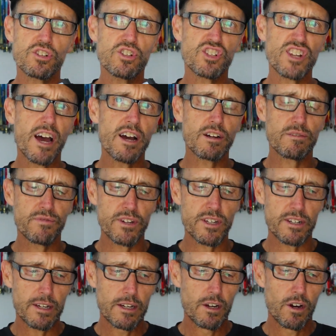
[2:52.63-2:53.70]
snug
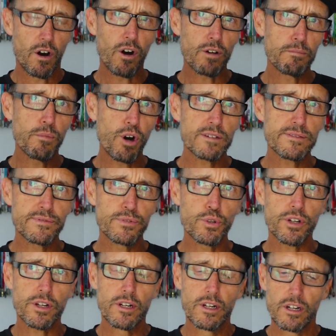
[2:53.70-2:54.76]
fit on my
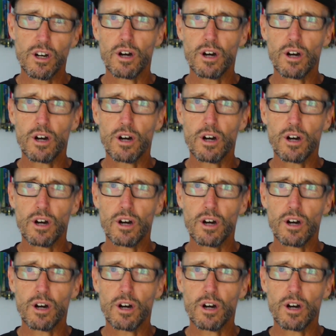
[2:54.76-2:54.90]
foot,